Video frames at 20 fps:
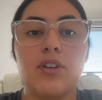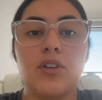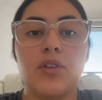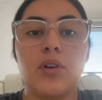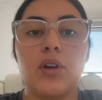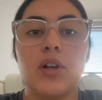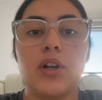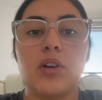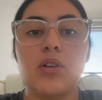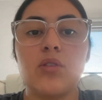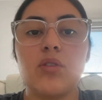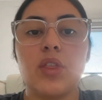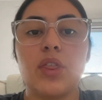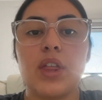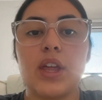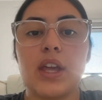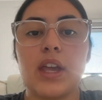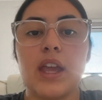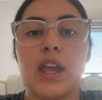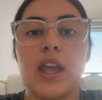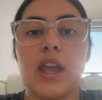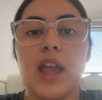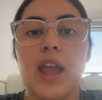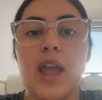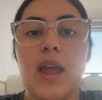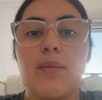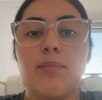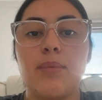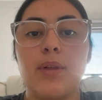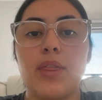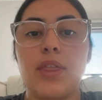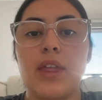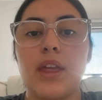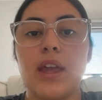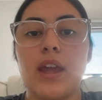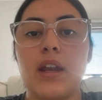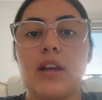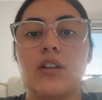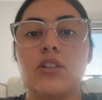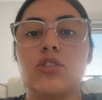critical thinking, empathy,
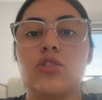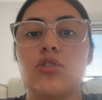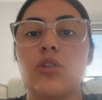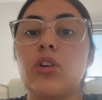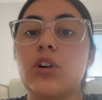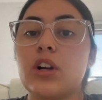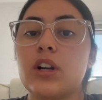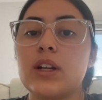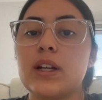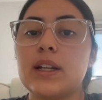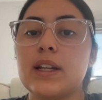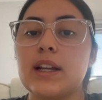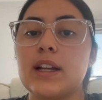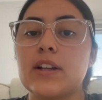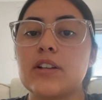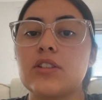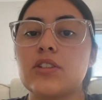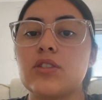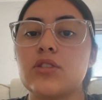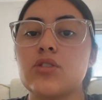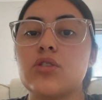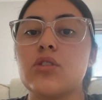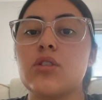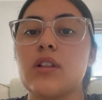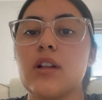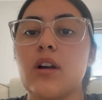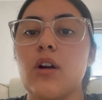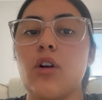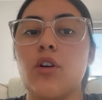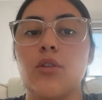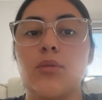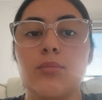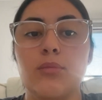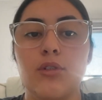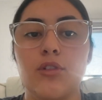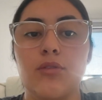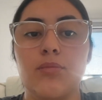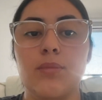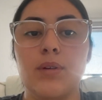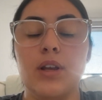and a stronger connection to their own
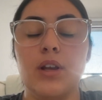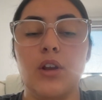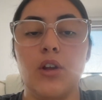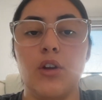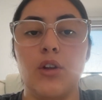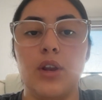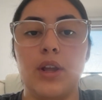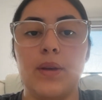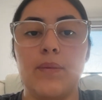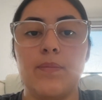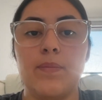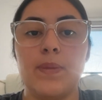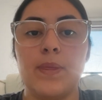movement learning,